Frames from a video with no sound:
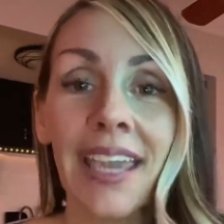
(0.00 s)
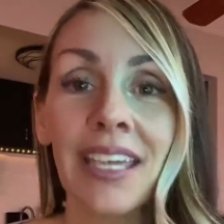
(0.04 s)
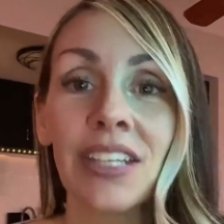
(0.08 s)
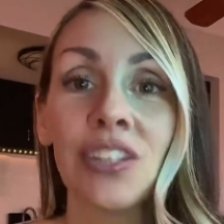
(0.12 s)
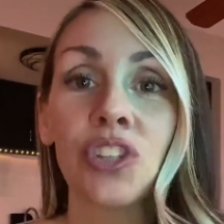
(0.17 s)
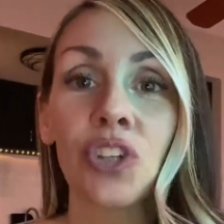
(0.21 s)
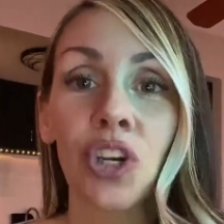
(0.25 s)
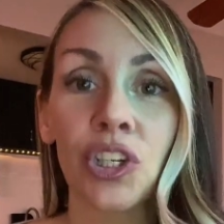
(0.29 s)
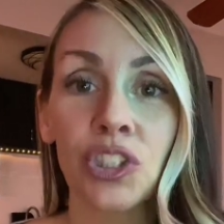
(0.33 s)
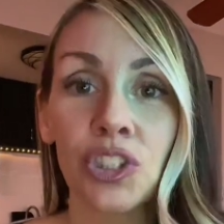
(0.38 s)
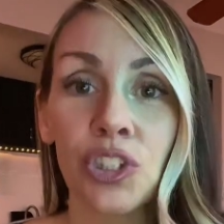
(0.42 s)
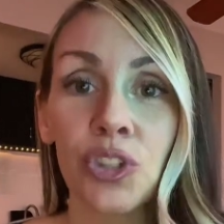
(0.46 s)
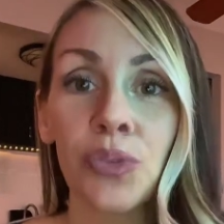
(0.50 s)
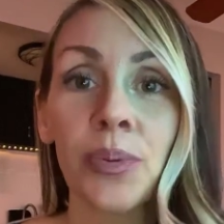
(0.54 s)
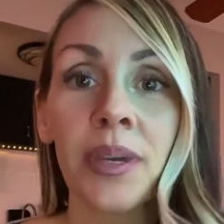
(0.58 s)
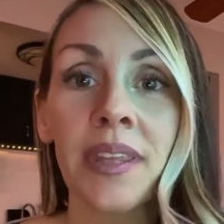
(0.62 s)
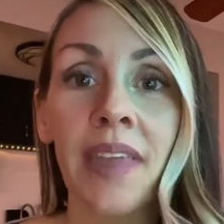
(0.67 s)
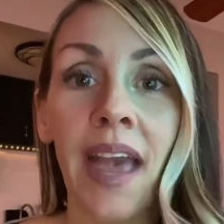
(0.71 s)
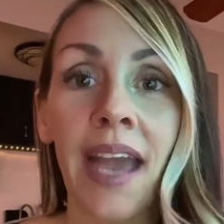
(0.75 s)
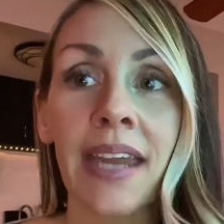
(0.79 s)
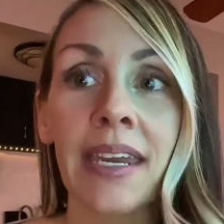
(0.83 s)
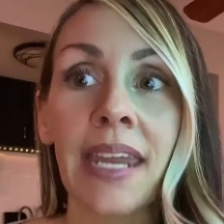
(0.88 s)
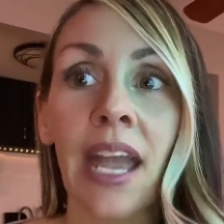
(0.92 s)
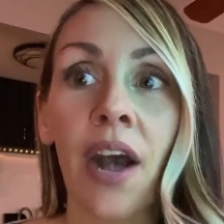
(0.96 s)
I can start
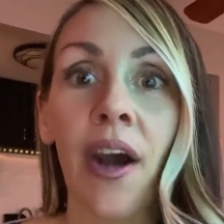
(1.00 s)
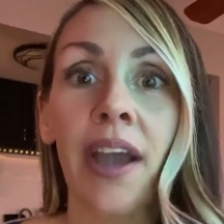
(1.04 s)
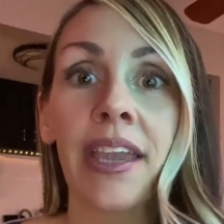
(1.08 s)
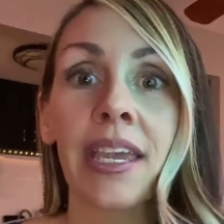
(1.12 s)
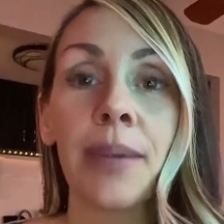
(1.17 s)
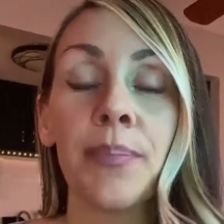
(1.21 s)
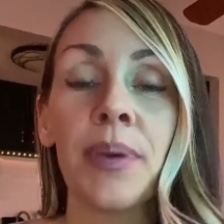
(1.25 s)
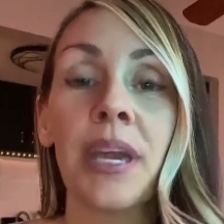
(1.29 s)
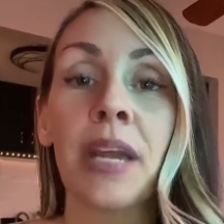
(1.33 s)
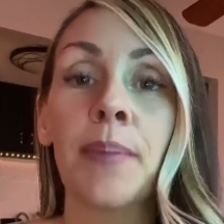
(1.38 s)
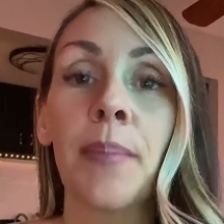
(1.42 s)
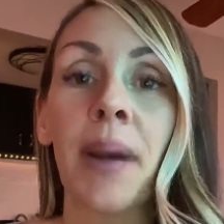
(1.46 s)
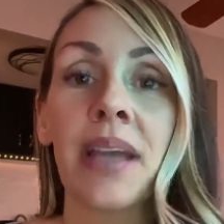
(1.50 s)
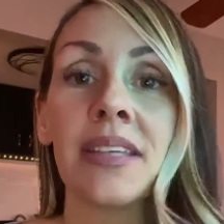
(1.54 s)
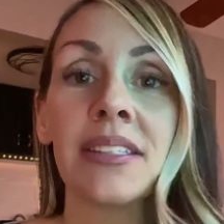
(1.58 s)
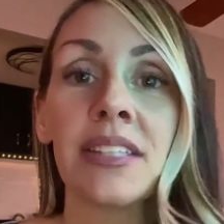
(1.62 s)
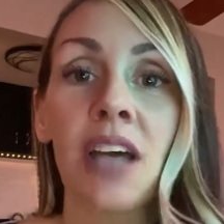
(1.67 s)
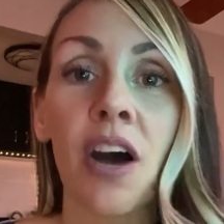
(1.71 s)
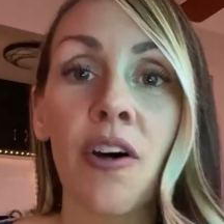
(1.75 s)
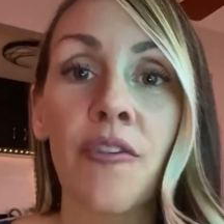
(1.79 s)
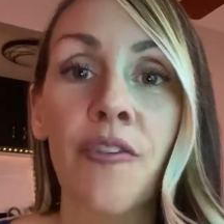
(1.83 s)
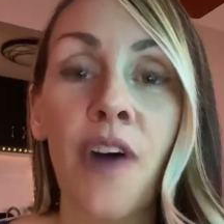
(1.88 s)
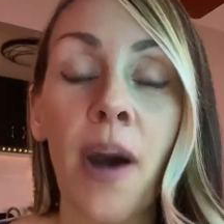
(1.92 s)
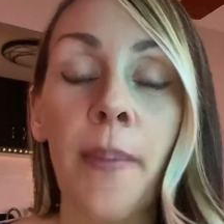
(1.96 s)
doing that now. I can pick
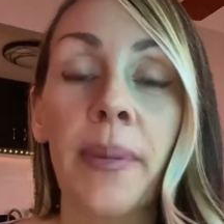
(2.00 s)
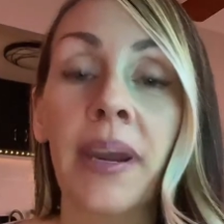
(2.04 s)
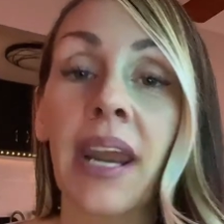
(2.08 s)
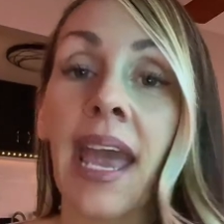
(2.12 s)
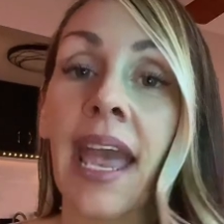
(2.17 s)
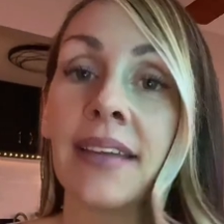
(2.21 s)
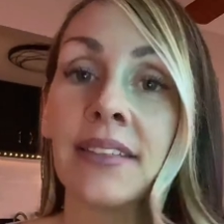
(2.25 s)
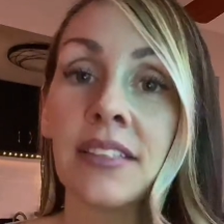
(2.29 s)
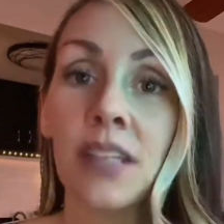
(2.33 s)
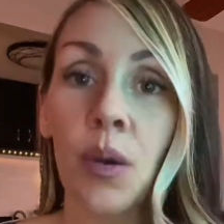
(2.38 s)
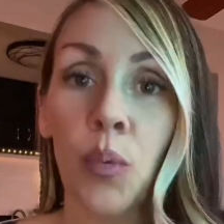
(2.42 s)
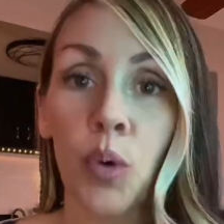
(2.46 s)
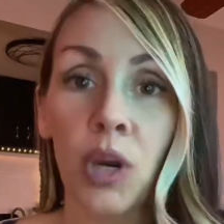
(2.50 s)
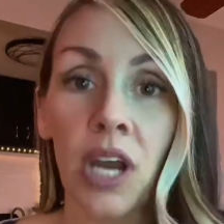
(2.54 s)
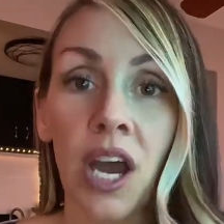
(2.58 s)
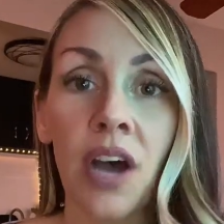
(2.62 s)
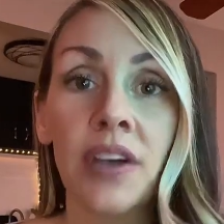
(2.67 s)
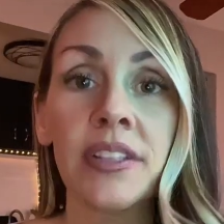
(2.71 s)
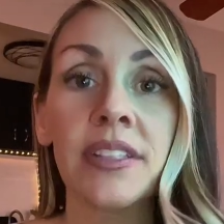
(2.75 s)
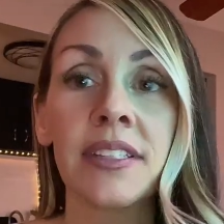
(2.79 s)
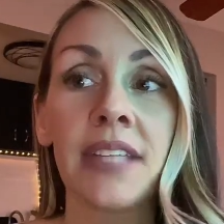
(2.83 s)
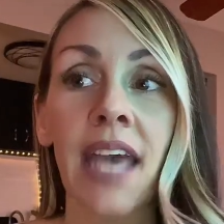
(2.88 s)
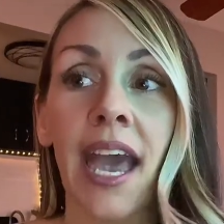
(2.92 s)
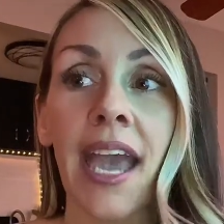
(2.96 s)
myself up. And I had someone
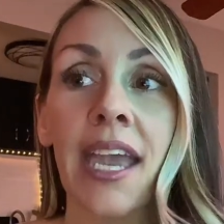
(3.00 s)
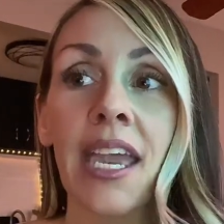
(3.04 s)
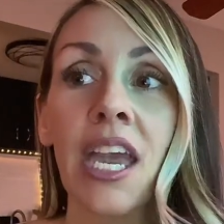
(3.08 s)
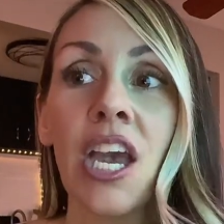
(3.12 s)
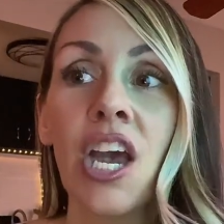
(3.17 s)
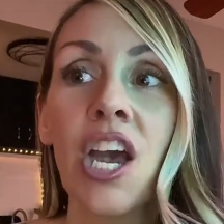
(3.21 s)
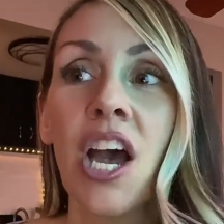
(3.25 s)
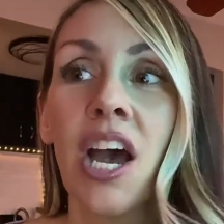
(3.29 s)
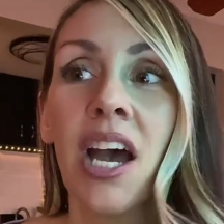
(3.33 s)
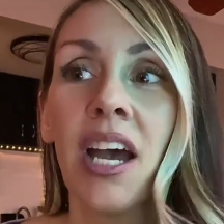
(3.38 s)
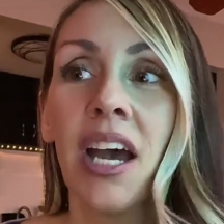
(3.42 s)
else say,